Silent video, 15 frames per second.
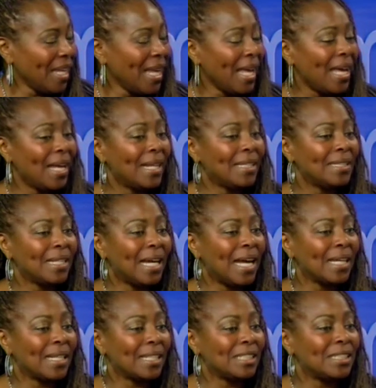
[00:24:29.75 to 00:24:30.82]
And I
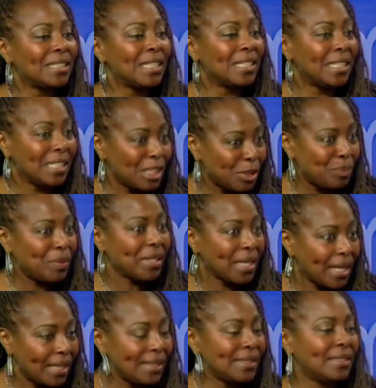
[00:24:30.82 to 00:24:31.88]
guess it is
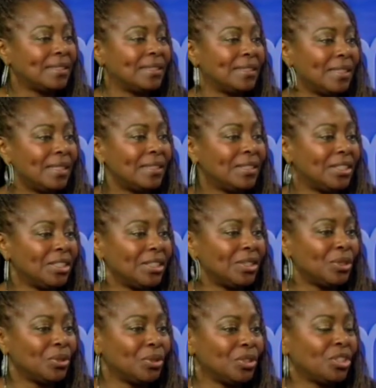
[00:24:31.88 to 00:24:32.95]
because it's, it's just
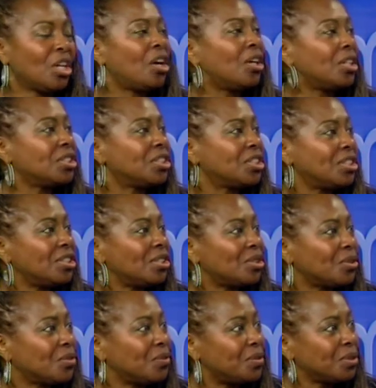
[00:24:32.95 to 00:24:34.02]
so charged and
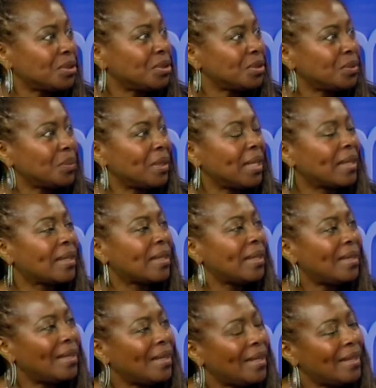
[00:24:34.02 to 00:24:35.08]
so fueled with
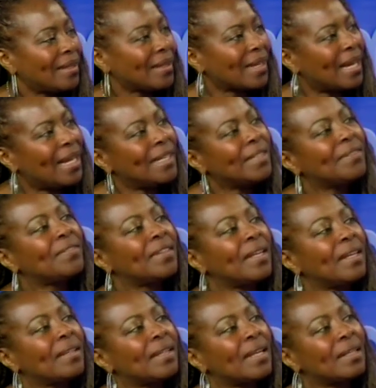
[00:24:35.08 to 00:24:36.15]
the kind of
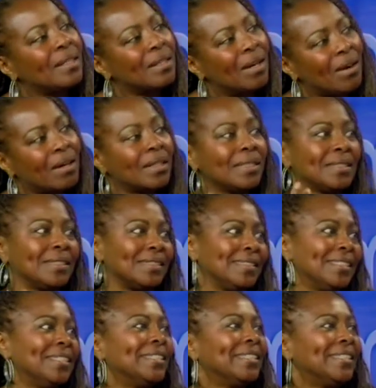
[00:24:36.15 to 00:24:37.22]
thing that an artist